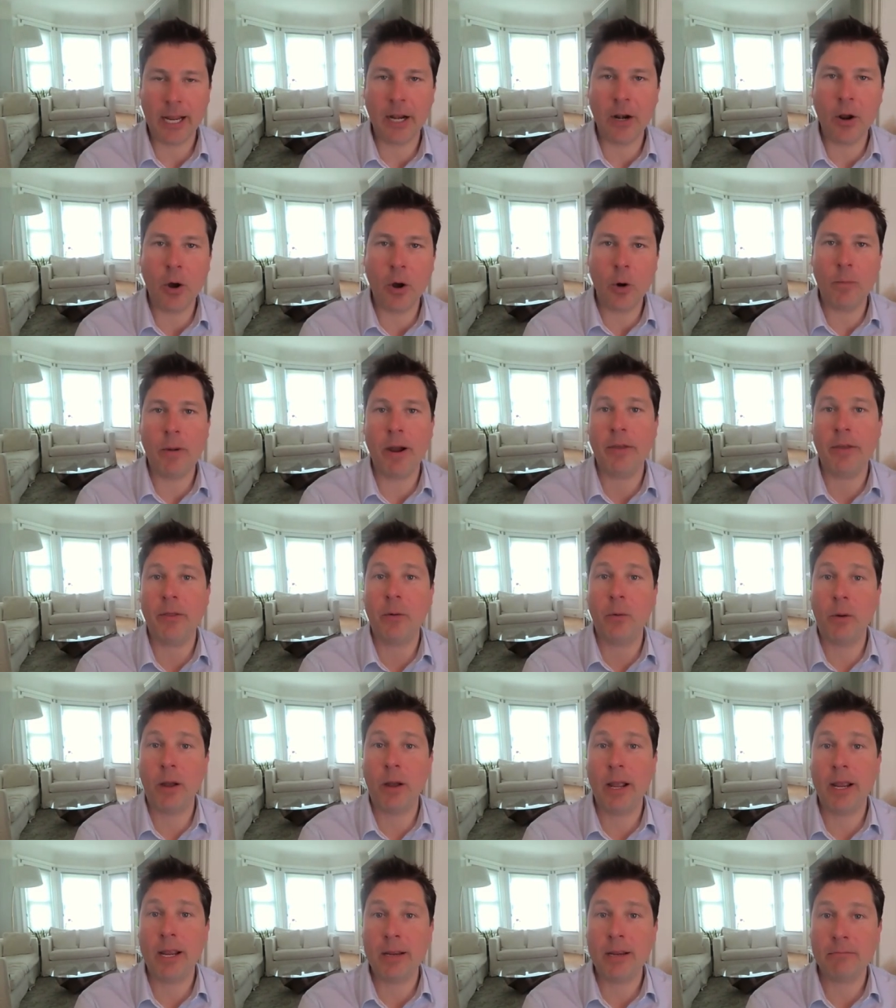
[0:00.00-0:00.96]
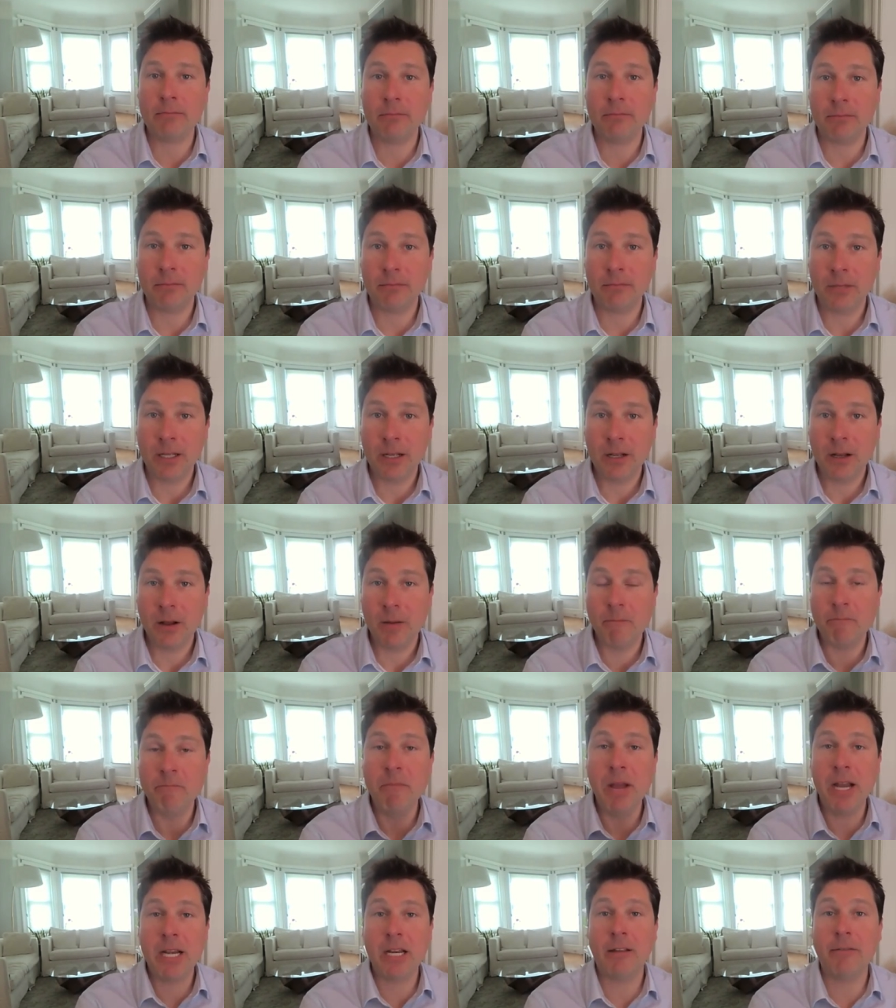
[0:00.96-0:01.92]
And oh, by the way,
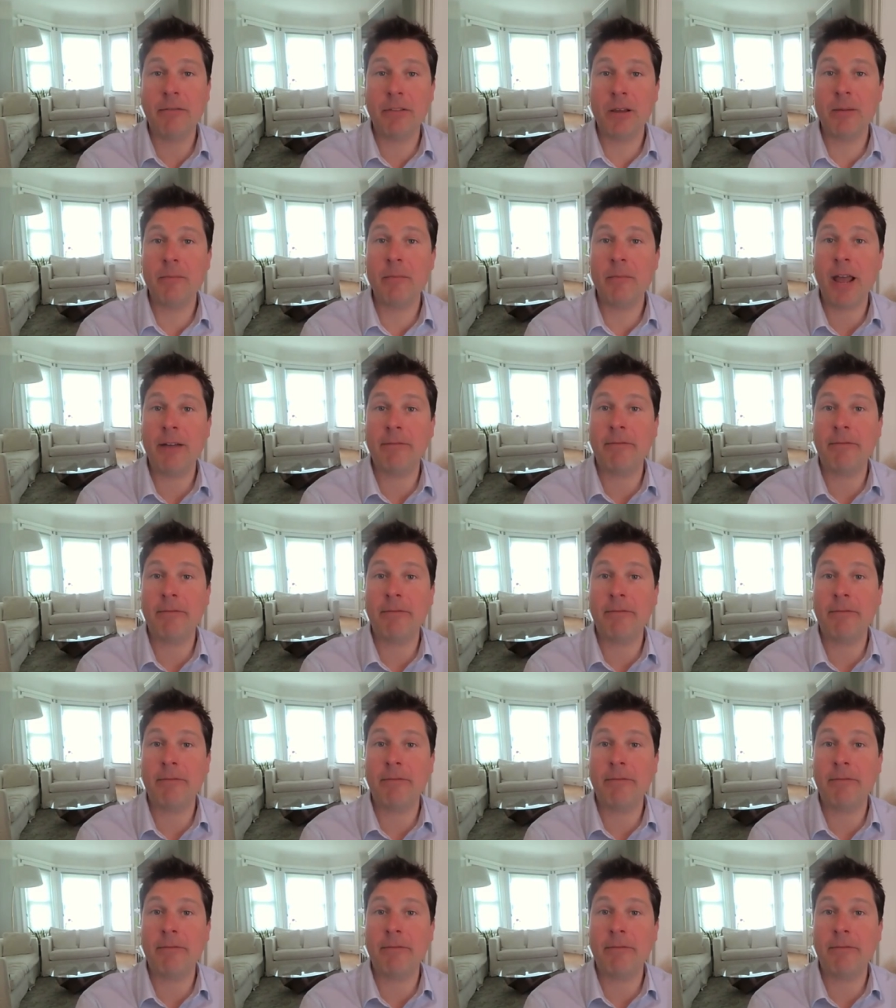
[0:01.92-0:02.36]
many of them